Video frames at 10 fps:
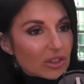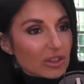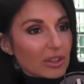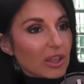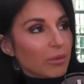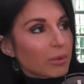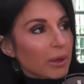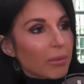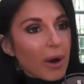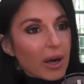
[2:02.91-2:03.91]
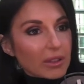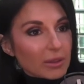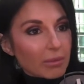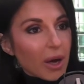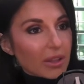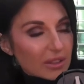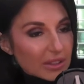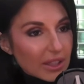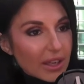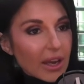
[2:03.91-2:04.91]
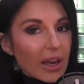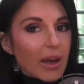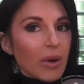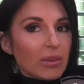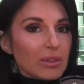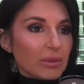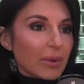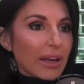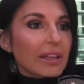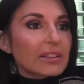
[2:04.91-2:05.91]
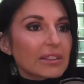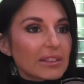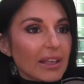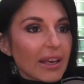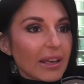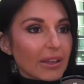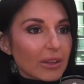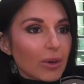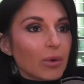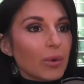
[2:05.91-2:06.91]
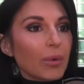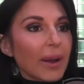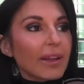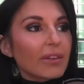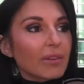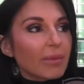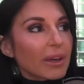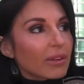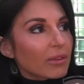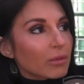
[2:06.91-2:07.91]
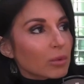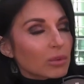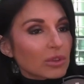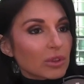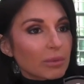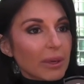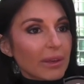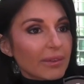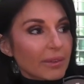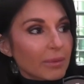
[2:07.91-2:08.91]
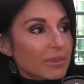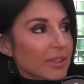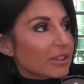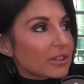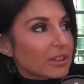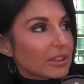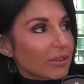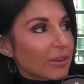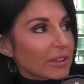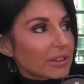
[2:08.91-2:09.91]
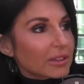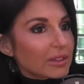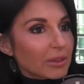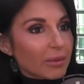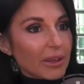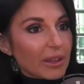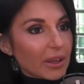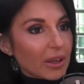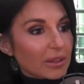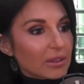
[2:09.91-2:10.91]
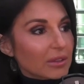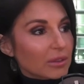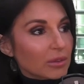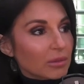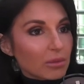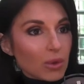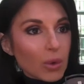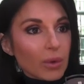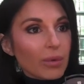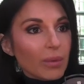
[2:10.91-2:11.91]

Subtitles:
They're kind of putting a pause on policy, waiting to see, who wins, because the rules could be substantially different depending on who